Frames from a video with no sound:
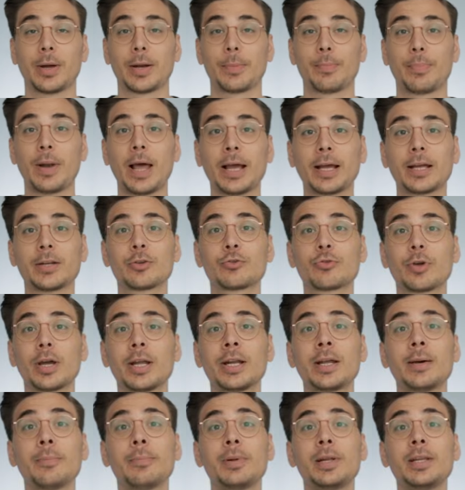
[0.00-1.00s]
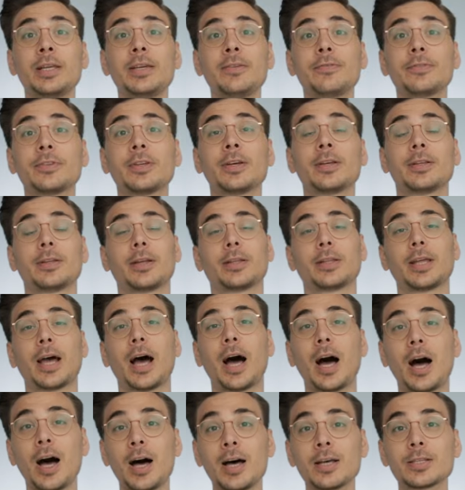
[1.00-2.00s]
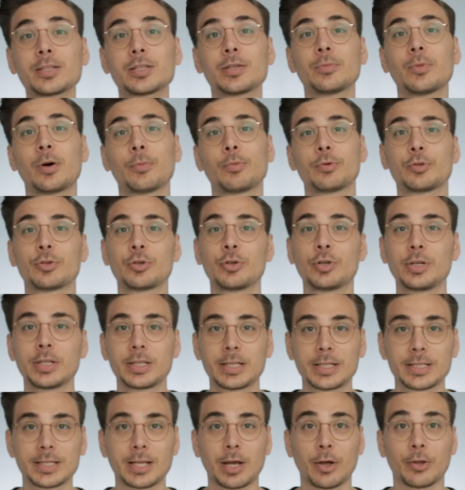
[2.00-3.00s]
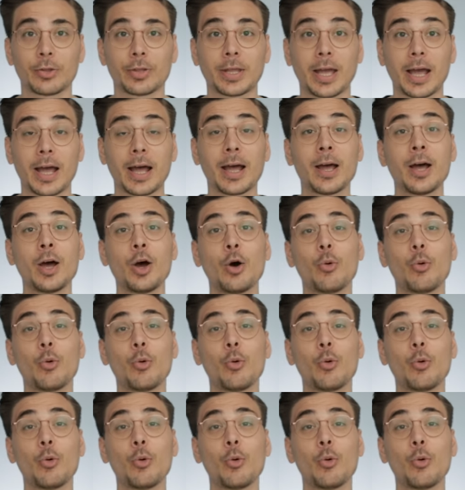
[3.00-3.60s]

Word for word: But Black and Treynor believed that there are some opportunities out there